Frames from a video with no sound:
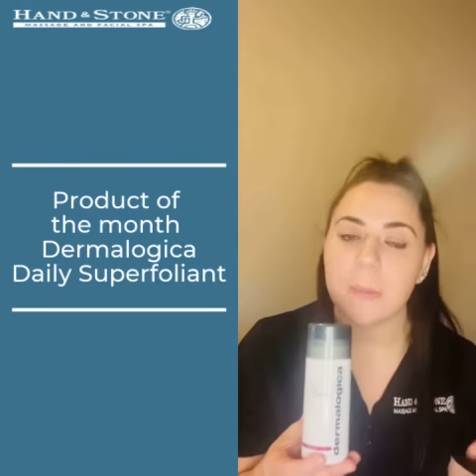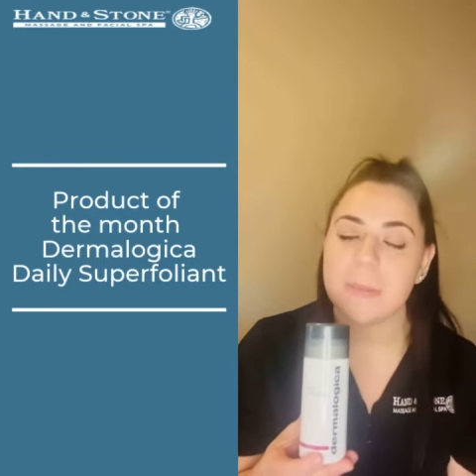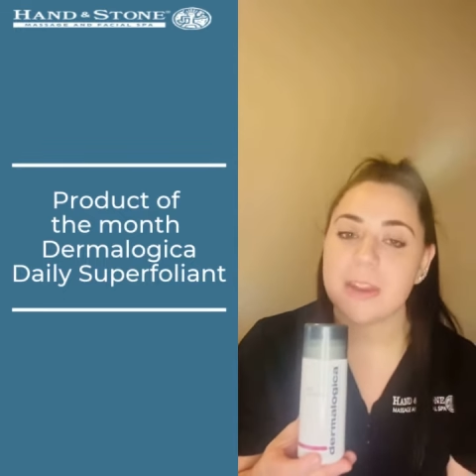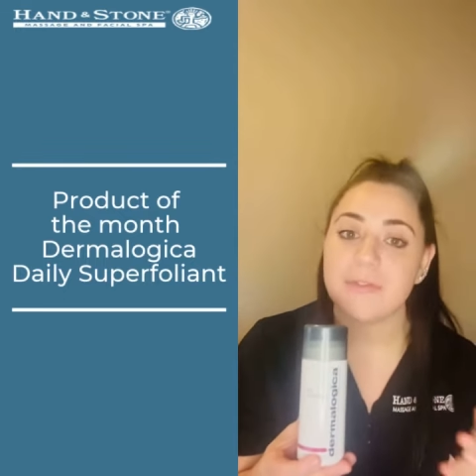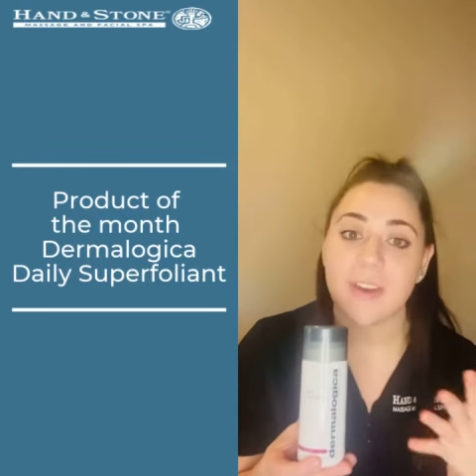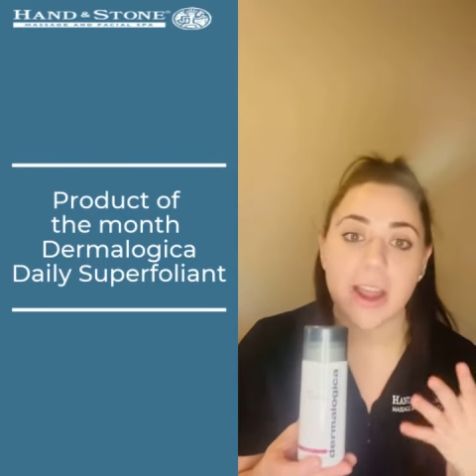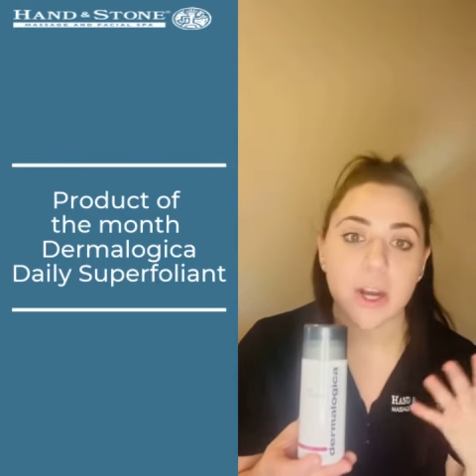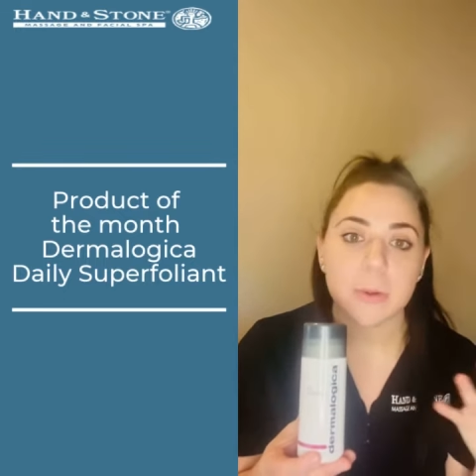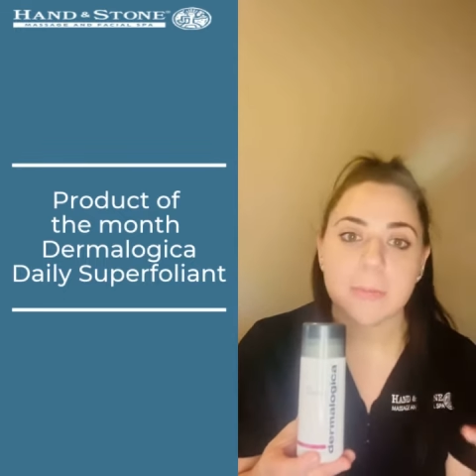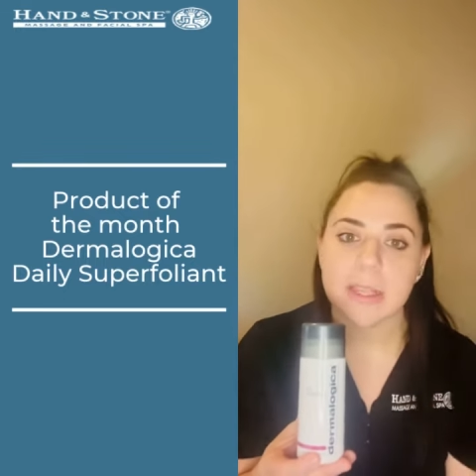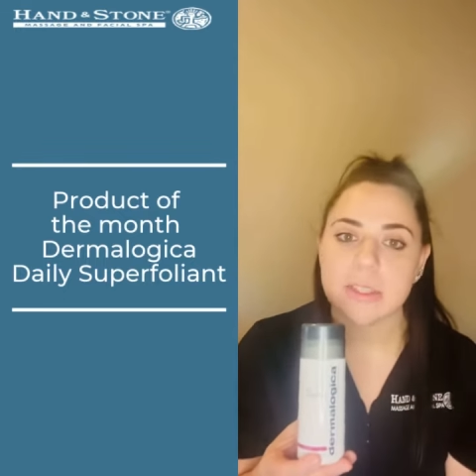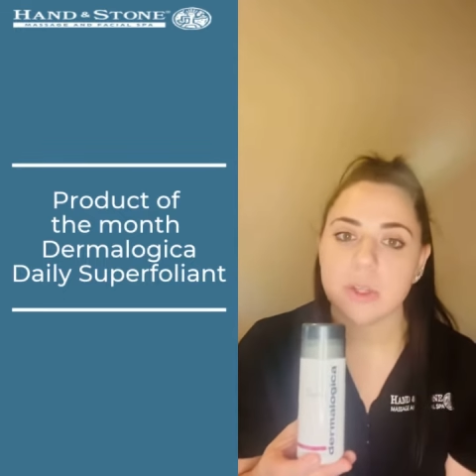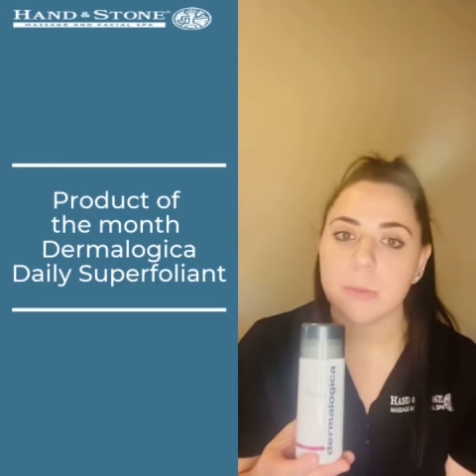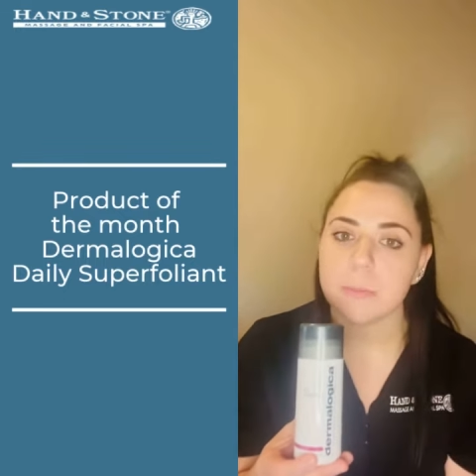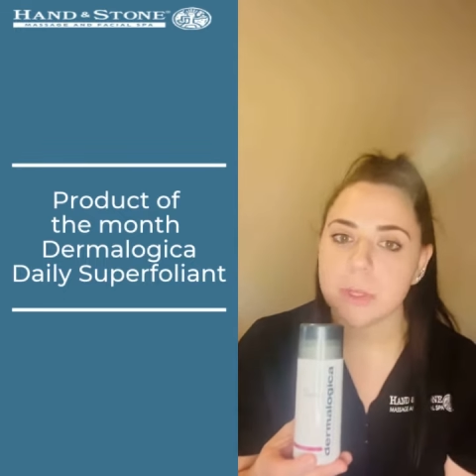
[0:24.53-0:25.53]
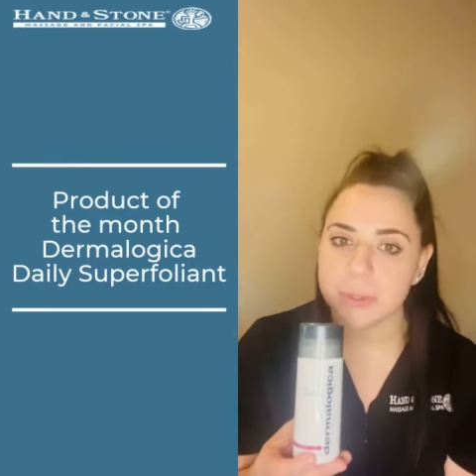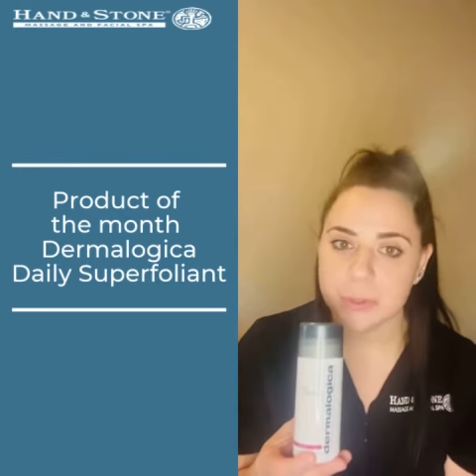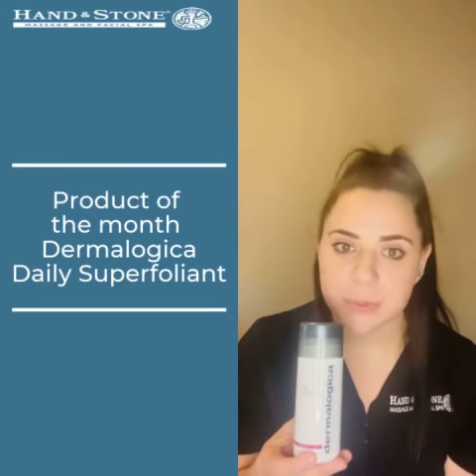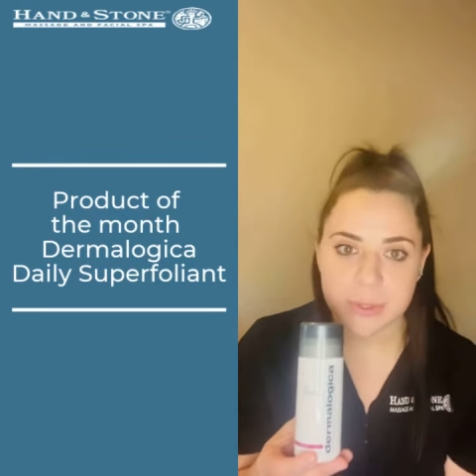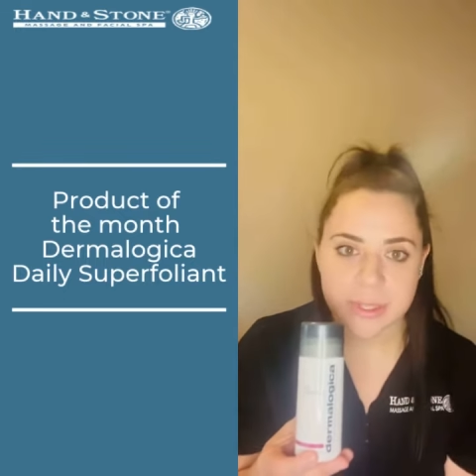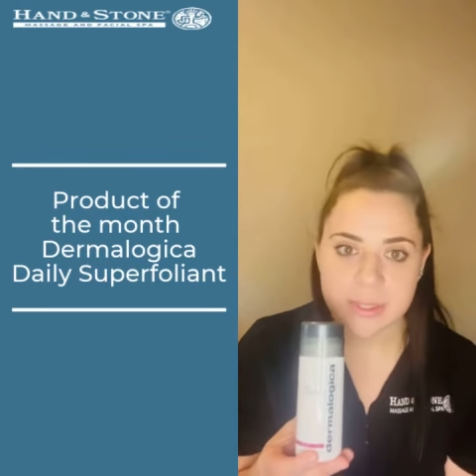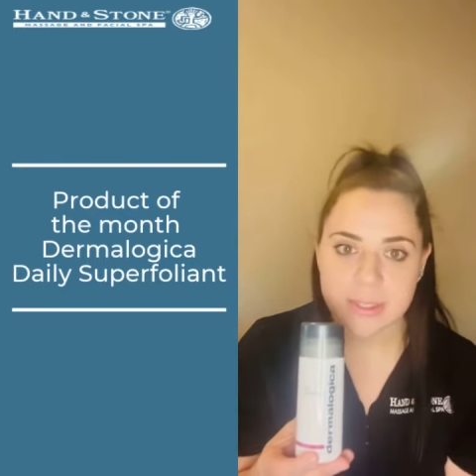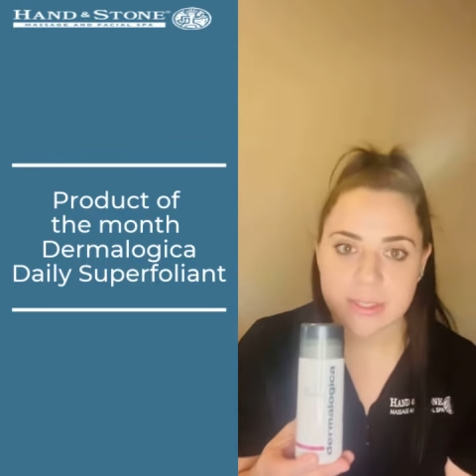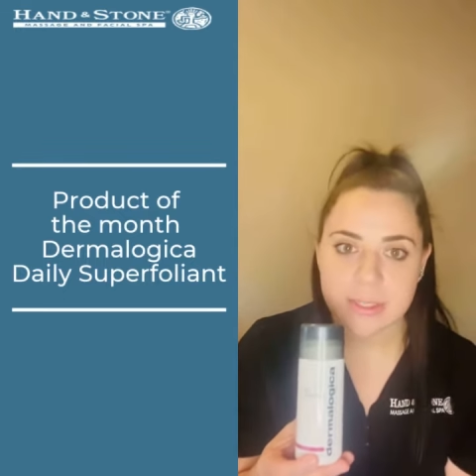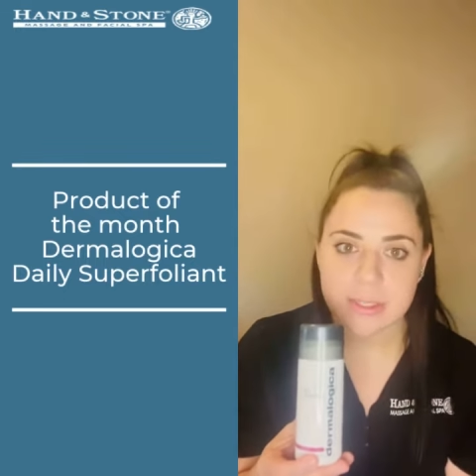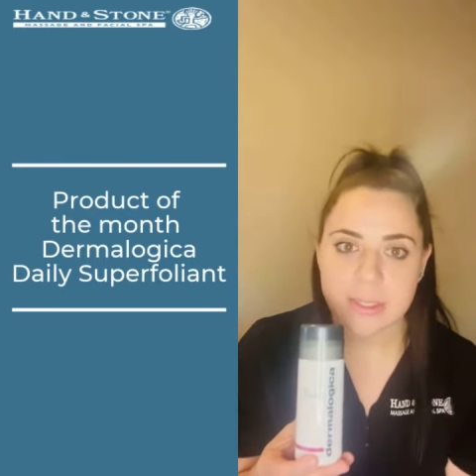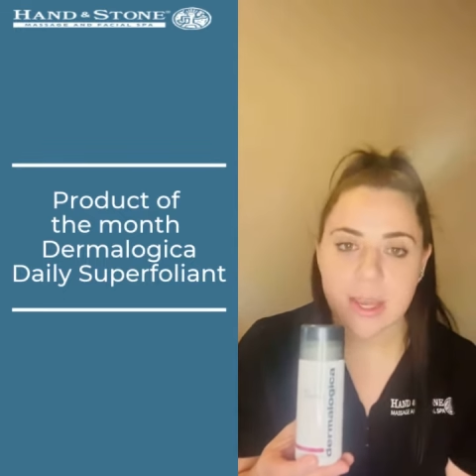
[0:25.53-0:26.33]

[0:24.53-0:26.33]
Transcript: environmental pollutants,